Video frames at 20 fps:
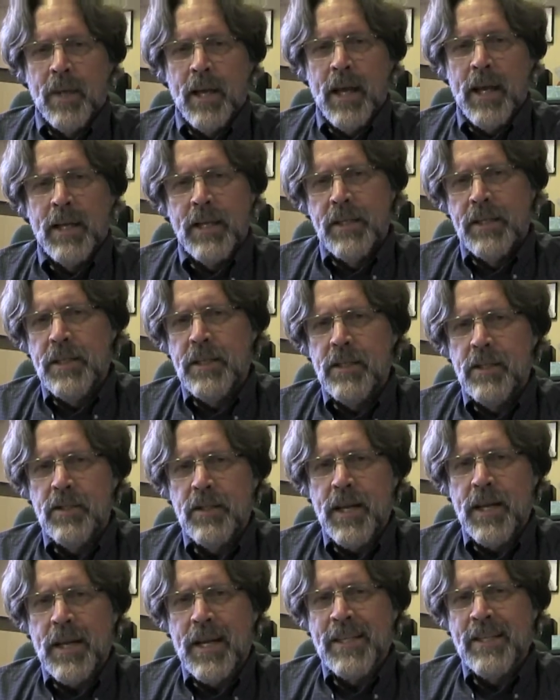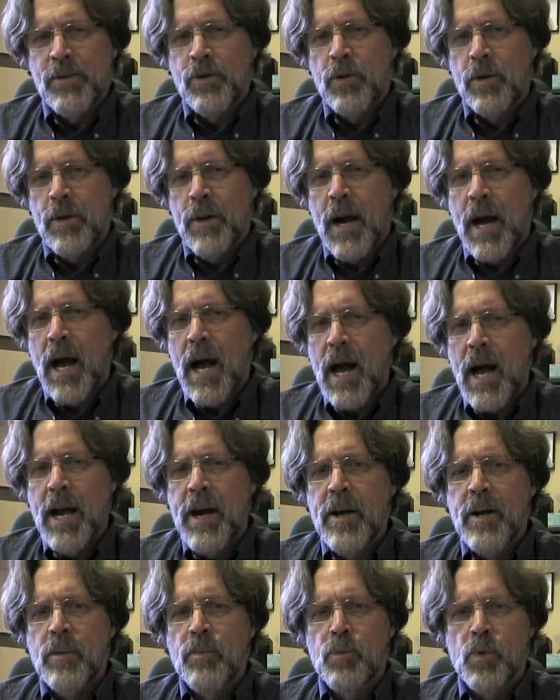and it deals at a sort of
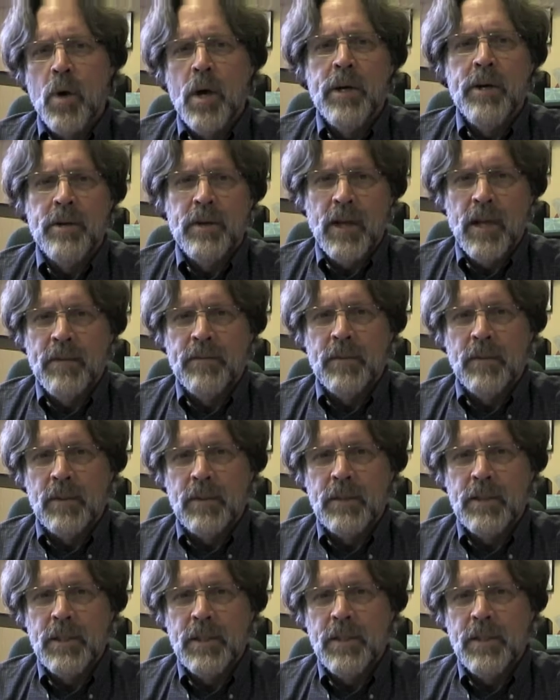higher, broader level.